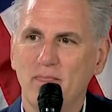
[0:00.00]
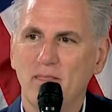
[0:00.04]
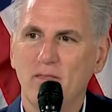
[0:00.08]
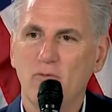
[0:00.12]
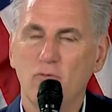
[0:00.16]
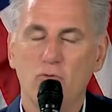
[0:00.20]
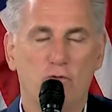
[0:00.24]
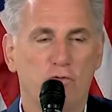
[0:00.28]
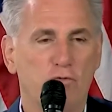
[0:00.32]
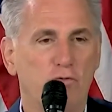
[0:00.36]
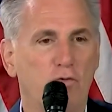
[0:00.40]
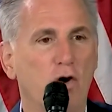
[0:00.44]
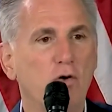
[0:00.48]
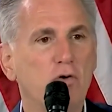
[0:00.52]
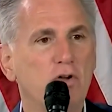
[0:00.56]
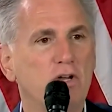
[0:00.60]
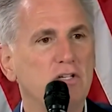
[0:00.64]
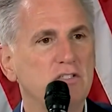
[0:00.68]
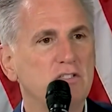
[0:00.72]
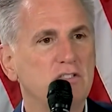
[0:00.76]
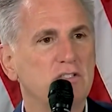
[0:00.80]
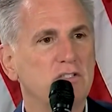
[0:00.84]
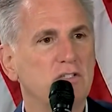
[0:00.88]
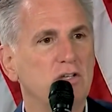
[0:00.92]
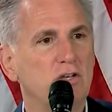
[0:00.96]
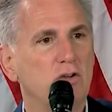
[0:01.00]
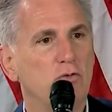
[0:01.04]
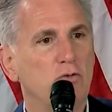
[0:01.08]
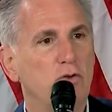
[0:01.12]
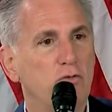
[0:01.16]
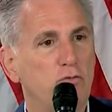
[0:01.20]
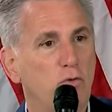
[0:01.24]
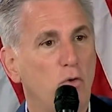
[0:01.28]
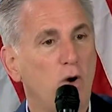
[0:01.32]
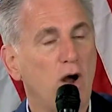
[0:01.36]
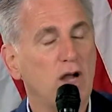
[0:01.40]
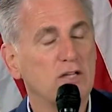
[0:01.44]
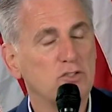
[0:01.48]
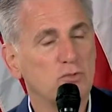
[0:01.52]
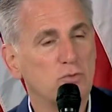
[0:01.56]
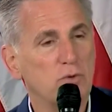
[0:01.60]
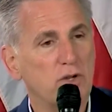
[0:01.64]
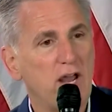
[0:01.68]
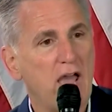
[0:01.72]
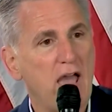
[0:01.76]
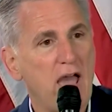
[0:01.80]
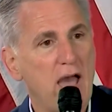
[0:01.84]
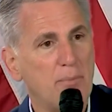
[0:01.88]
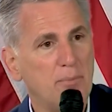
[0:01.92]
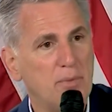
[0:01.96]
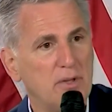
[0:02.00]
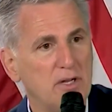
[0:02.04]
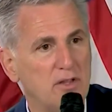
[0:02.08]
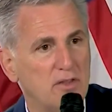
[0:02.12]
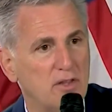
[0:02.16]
We're focused. We've watched what happened